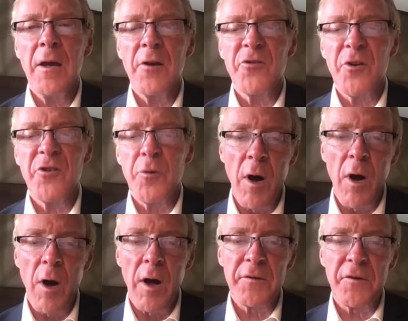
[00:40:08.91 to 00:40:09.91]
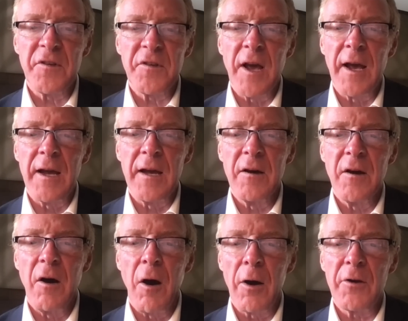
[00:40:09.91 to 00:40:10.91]
She would go on to say,
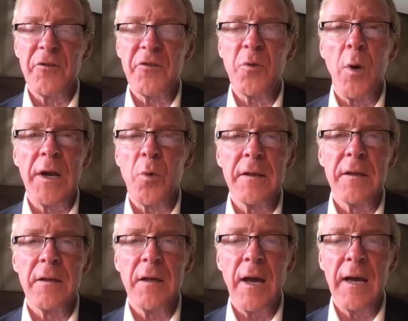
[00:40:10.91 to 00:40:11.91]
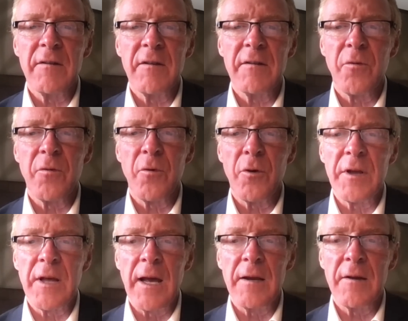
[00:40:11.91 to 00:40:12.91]
August 20th,
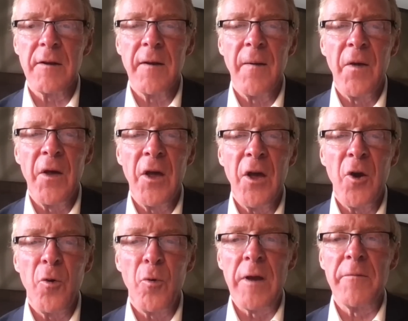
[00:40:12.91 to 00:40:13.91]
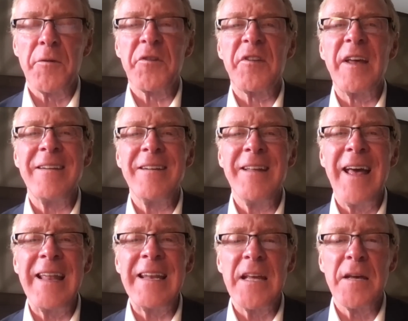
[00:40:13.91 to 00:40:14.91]
1848, We have ascended
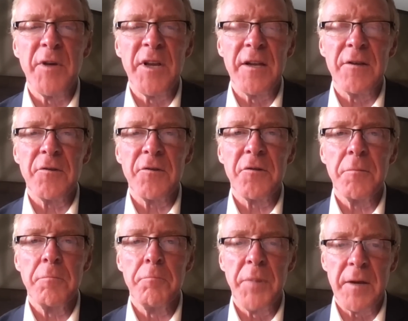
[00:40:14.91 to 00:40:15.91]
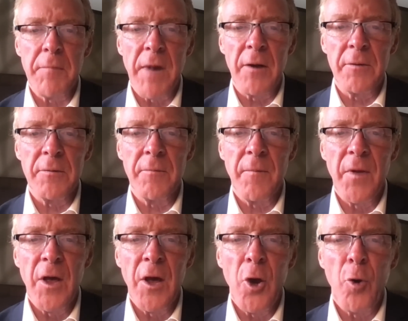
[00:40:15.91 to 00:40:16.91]
an eminence, Big Mountain,
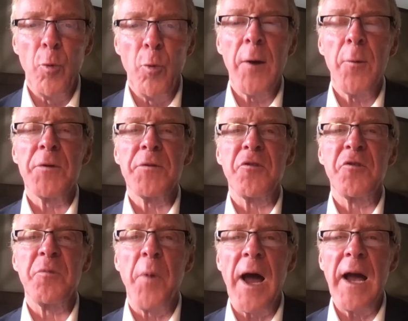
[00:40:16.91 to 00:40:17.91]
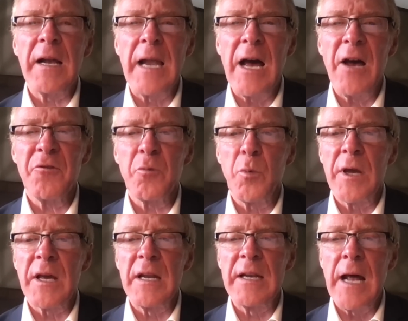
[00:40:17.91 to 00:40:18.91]
where with the spyglass we
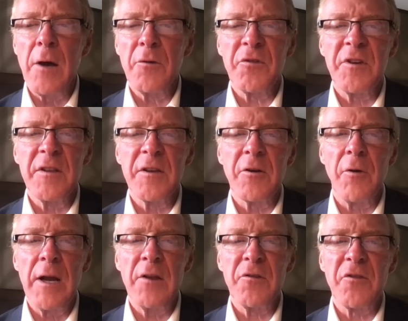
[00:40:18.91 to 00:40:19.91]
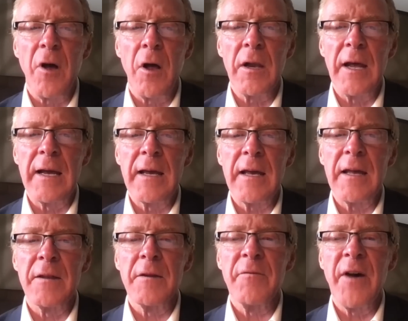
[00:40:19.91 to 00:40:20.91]
can now see the great Salt Lake
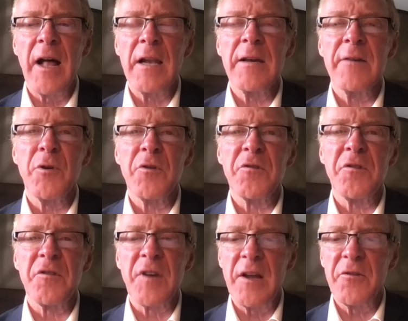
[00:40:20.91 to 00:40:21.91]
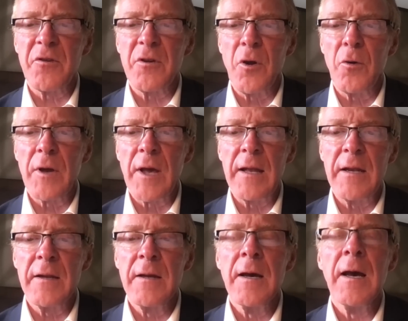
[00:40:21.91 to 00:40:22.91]
in the valley of which the saints are
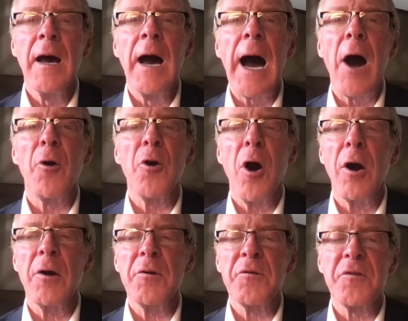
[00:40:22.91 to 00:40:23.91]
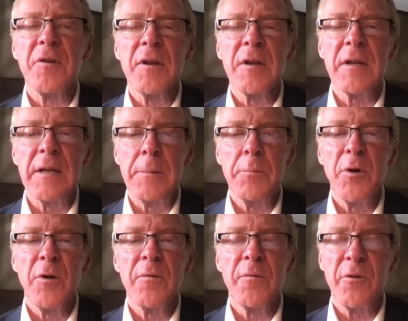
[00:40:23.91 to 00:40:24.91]
located. Our hearts leap
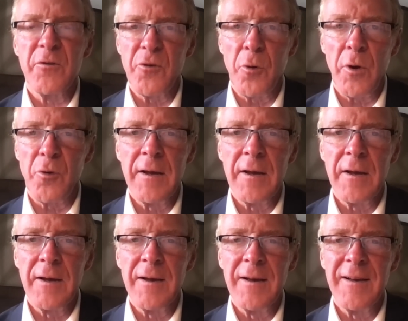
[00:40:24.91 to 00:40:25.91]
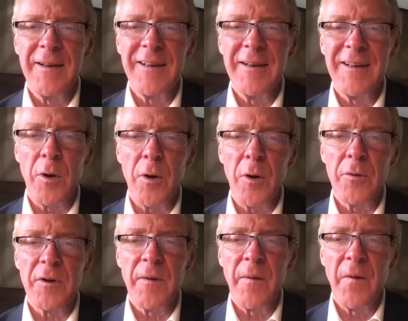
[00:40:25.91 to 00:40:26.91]
for joy. End of quote.